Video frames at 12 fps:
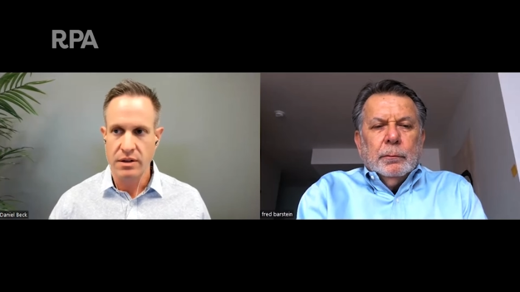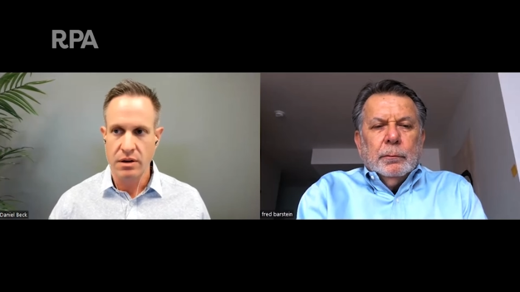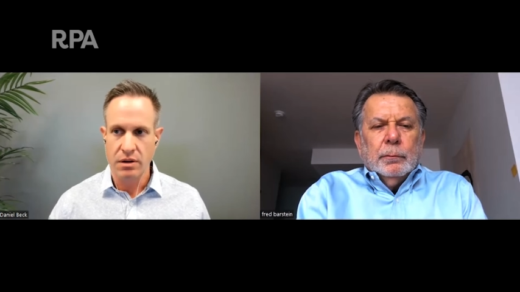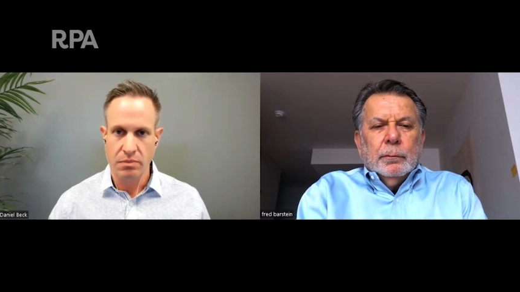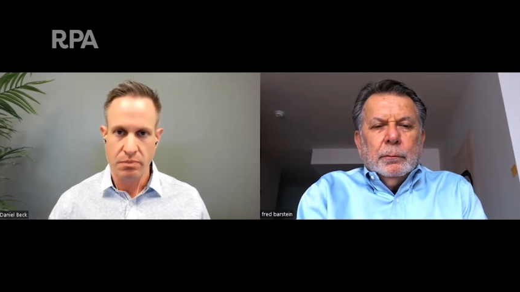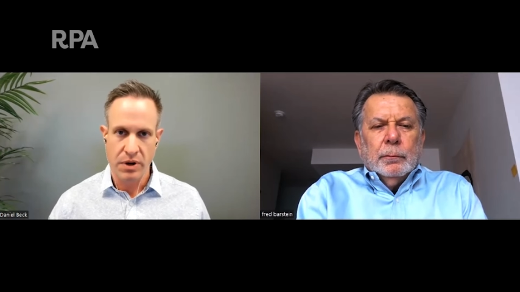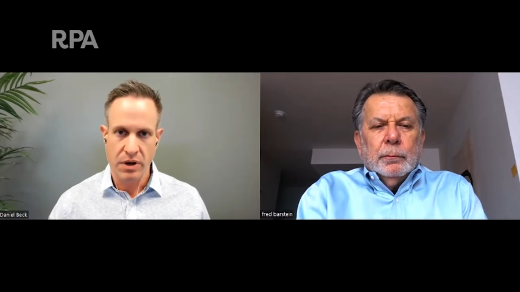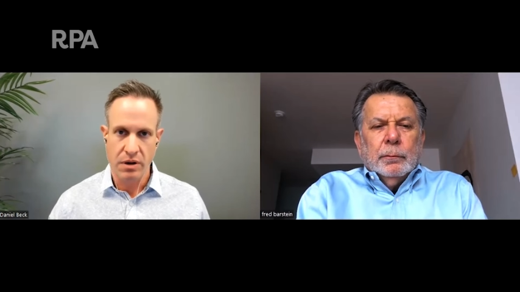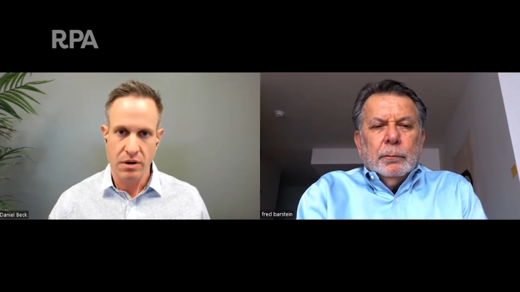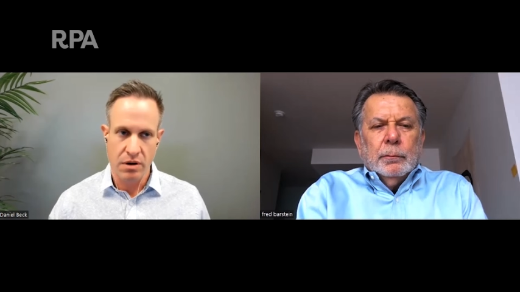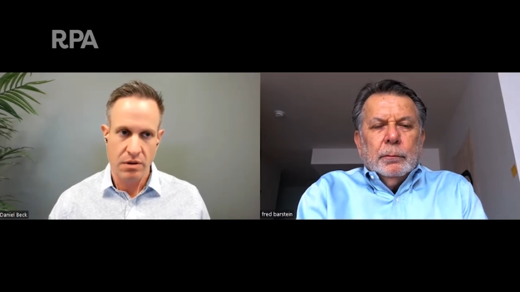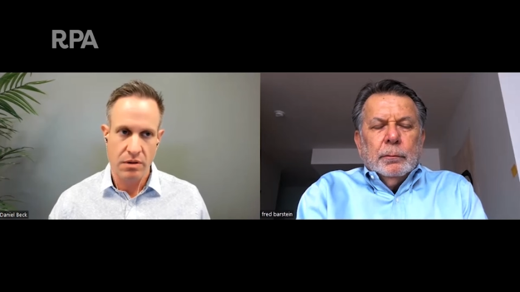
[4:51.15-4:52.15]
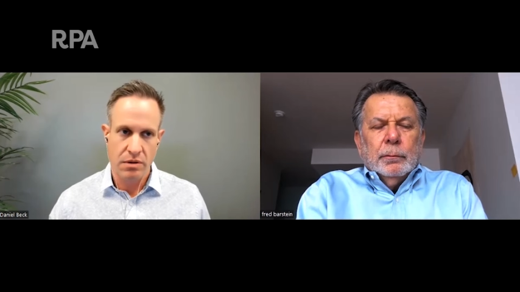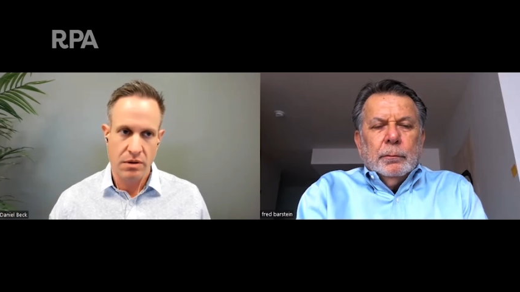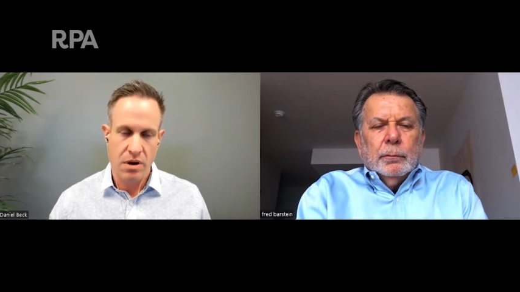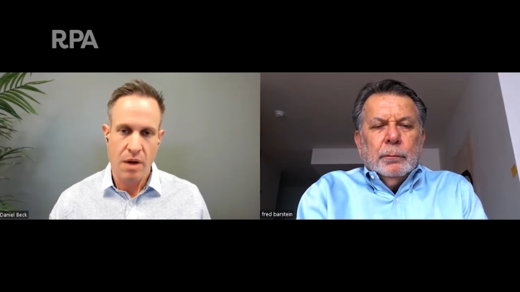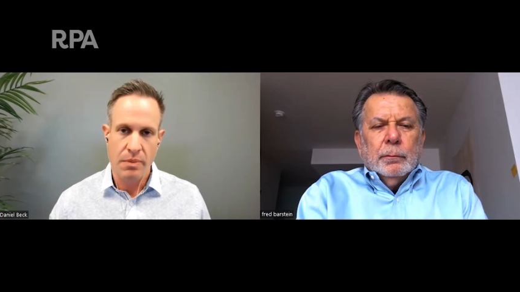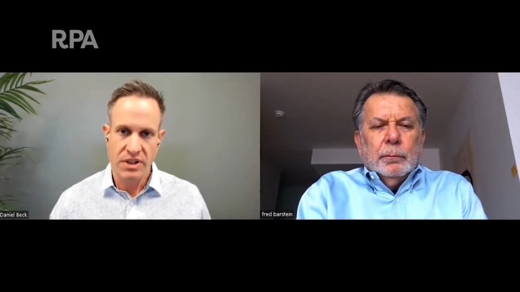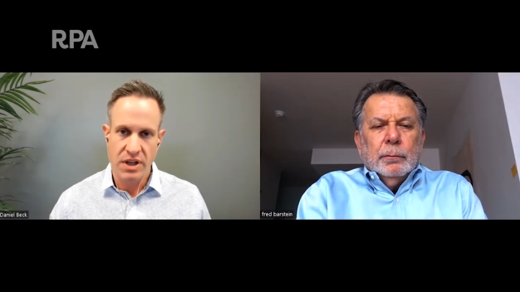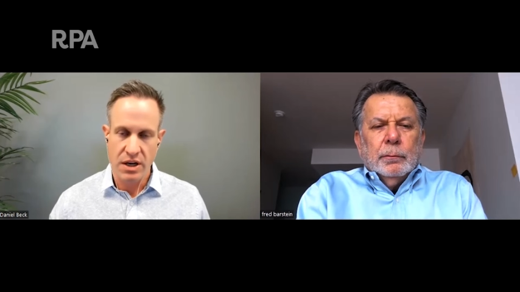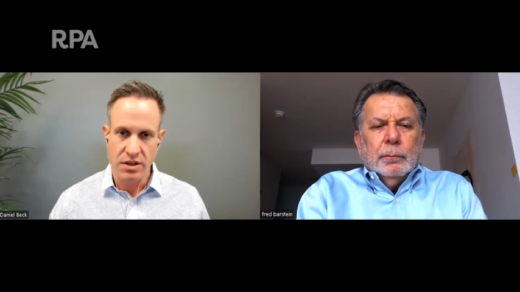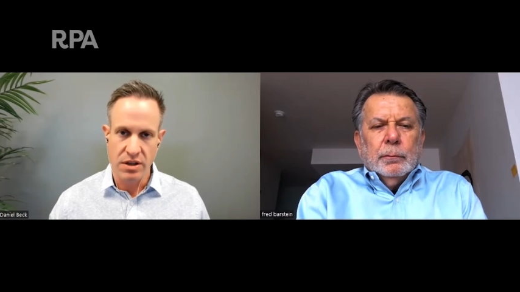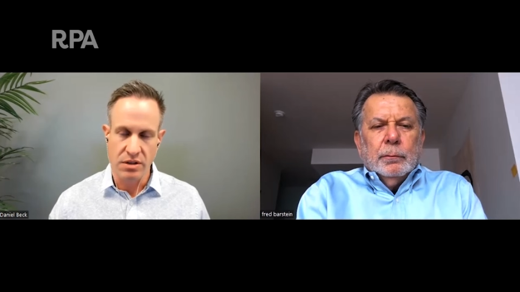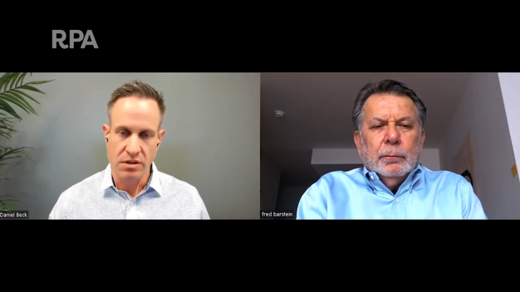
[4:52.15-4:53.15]
Speaker 1: your your
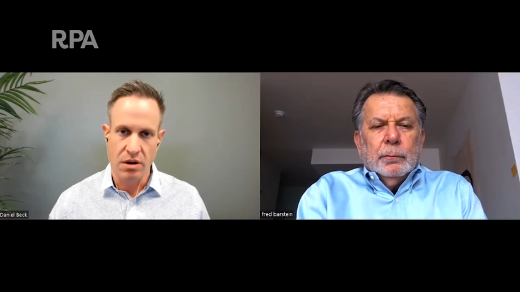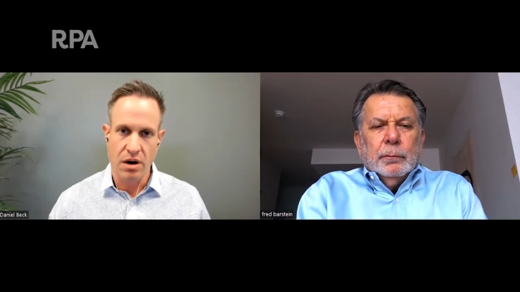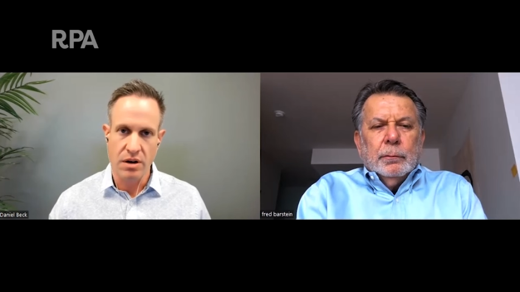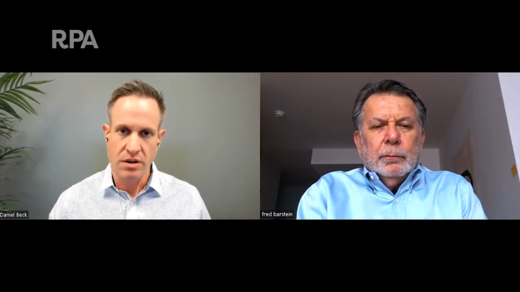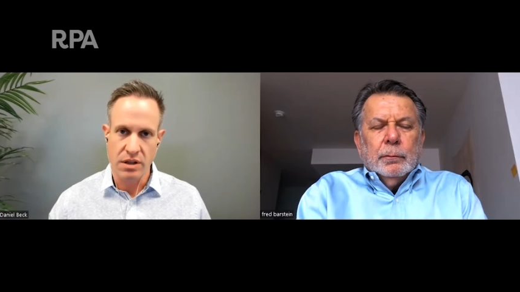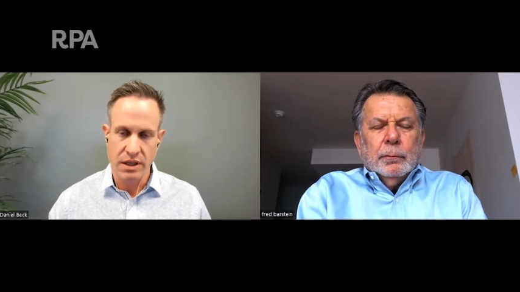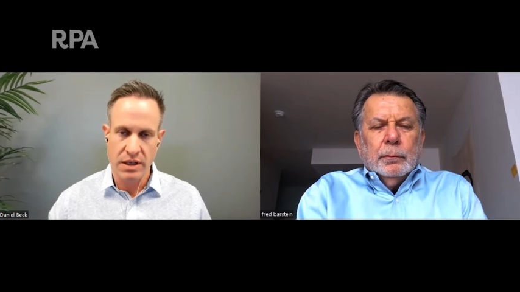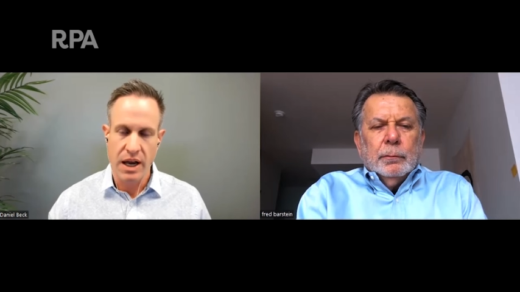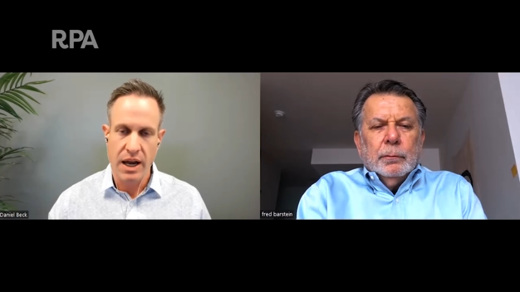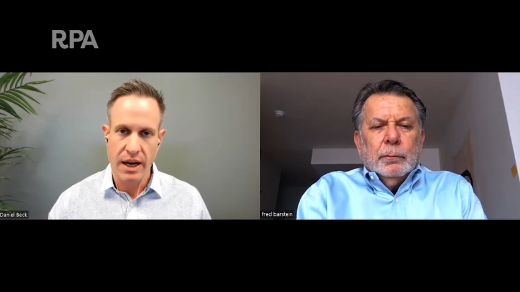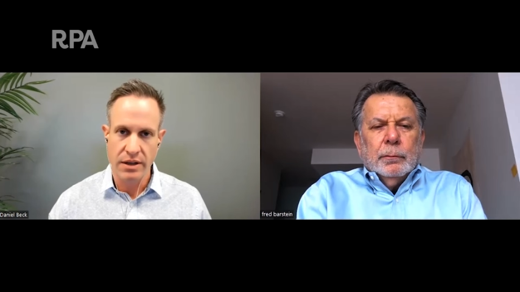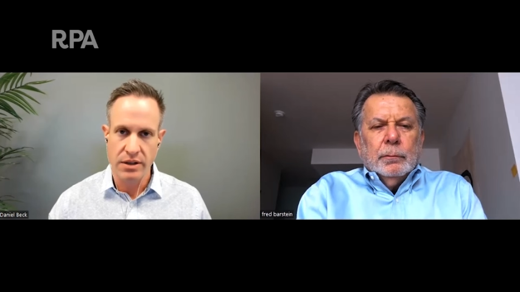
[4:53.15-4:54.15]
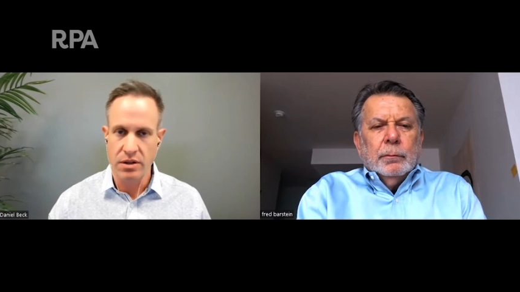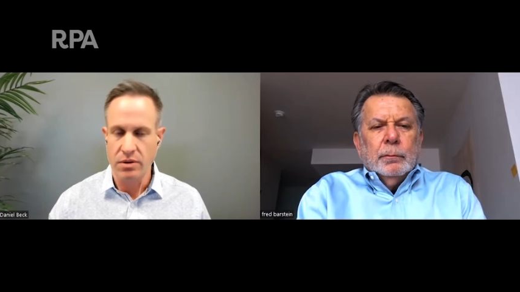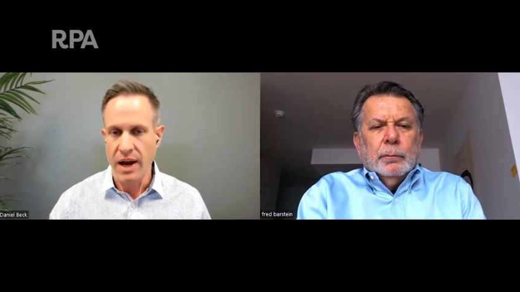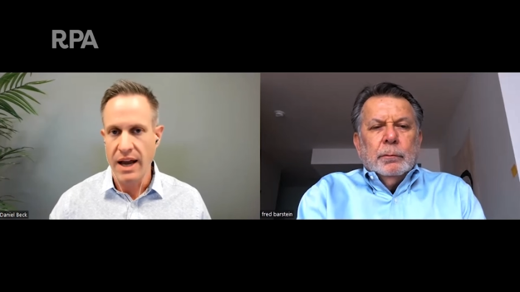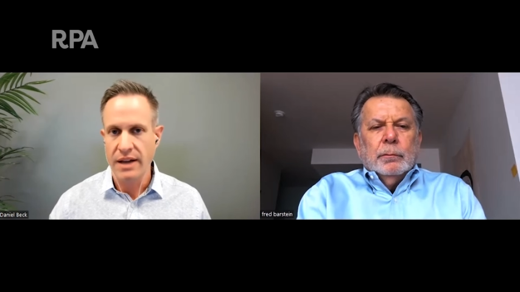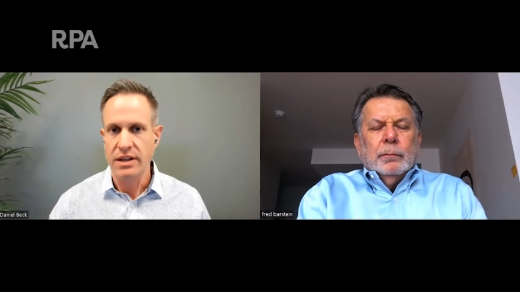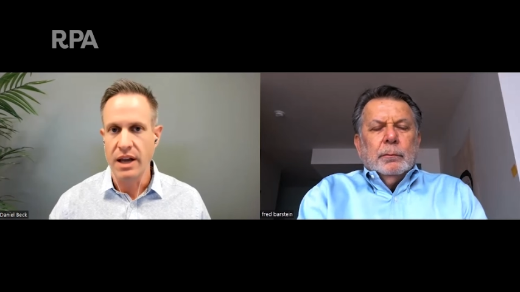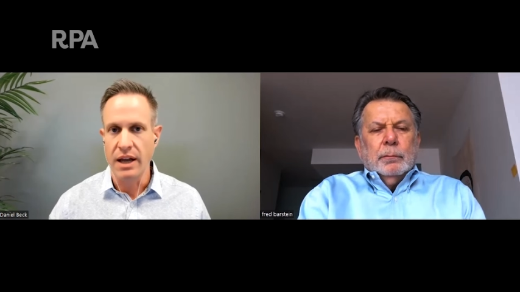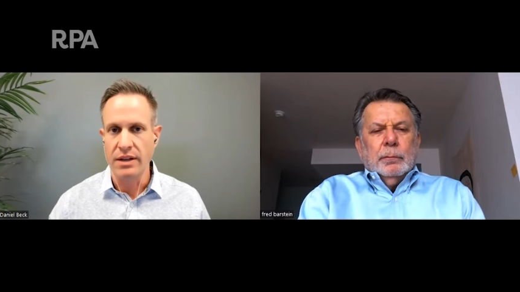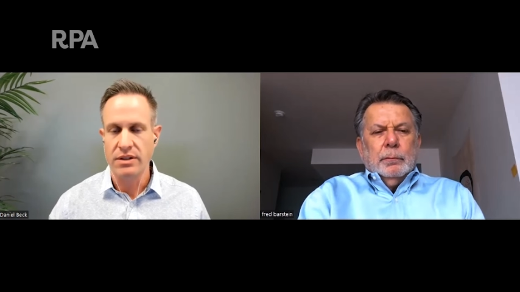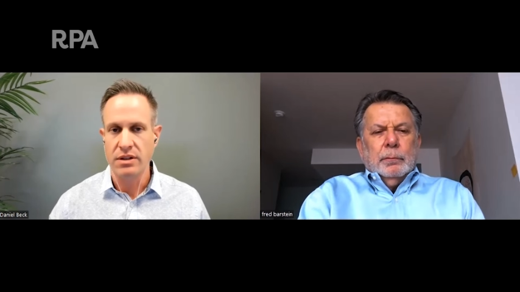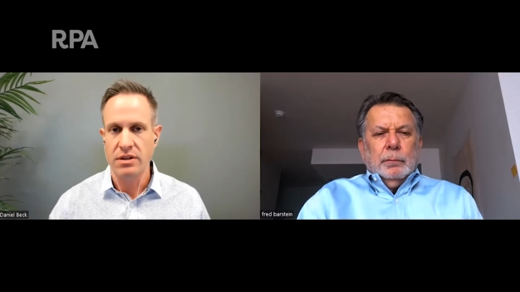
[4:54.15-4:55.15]
compensation is largely tied to assets.